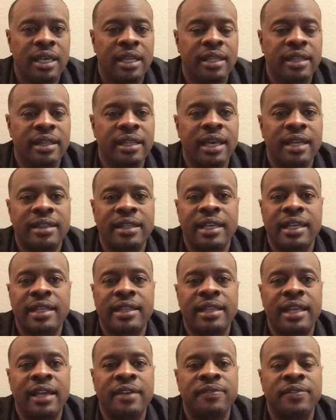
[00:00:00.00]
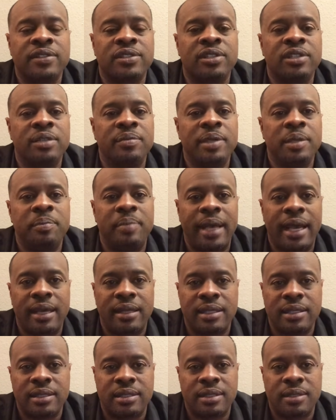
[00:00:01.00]
Nothing in life is going to be
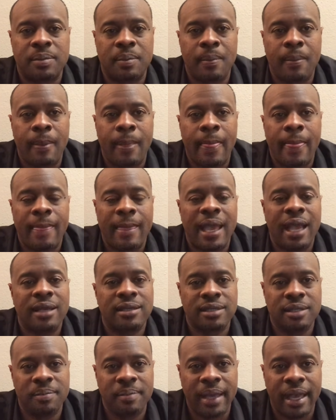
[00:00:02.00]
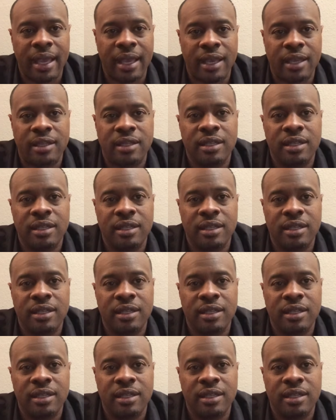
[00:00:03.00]
balanced as a man